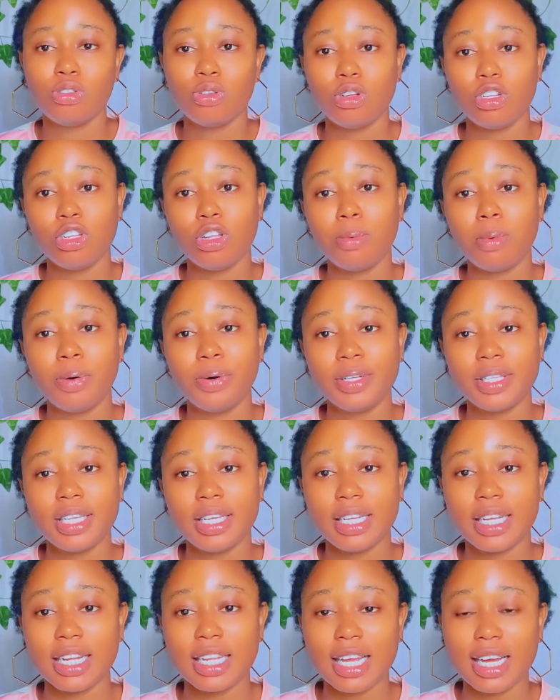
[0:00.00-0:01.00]
So the number one
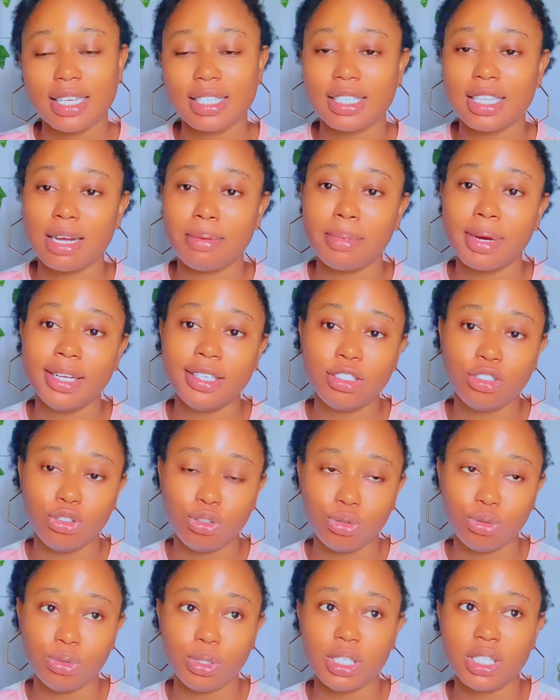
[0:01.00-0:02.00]
thing that niacinamide
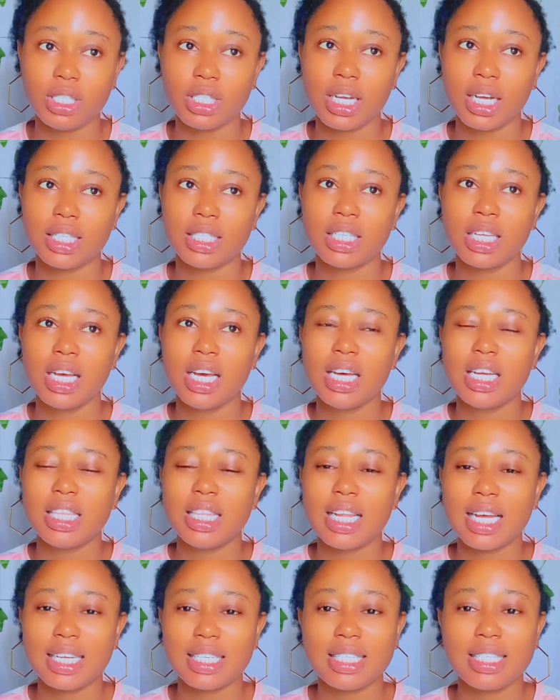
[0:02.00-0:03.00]
do is that
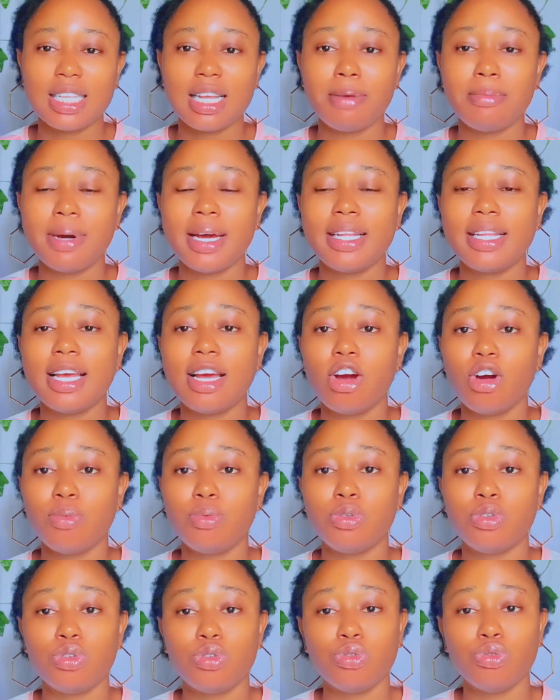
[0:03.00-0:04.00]
niacinamide
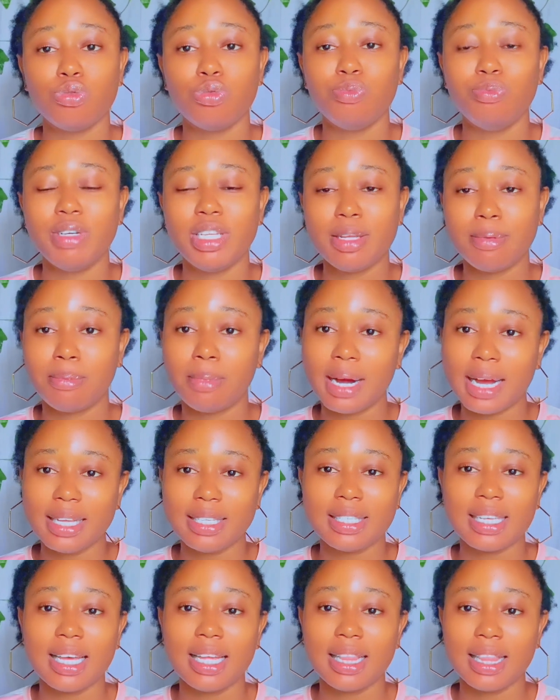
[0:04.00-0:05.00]
helps to
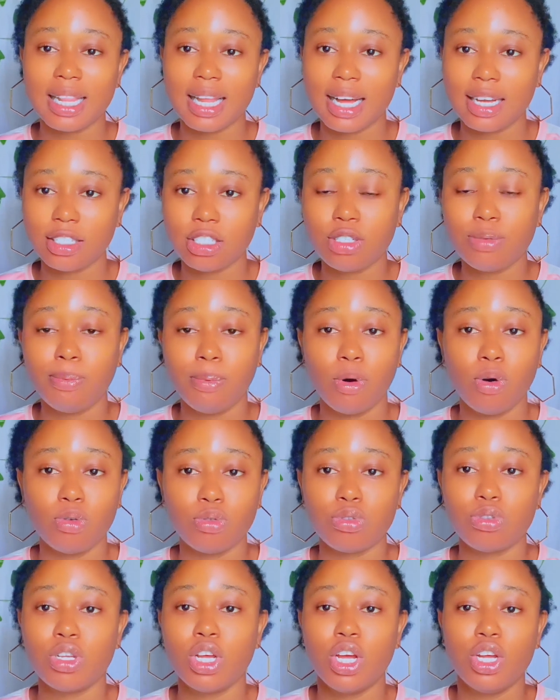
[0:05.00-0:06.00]
minimize enlarged
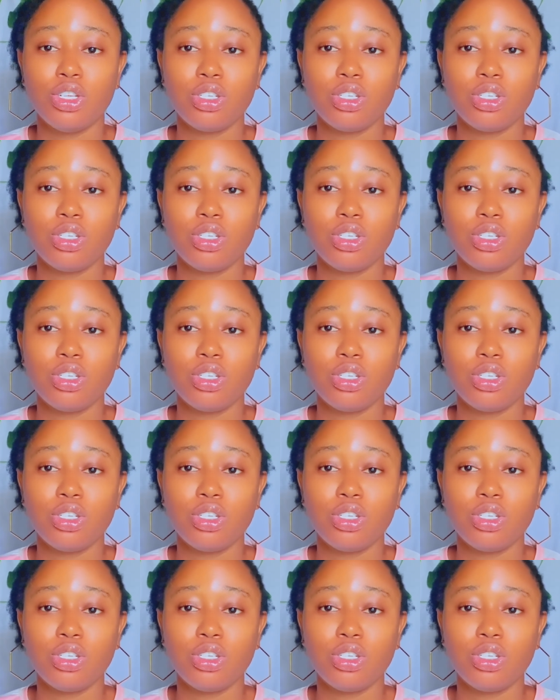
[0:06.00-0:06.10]
pores.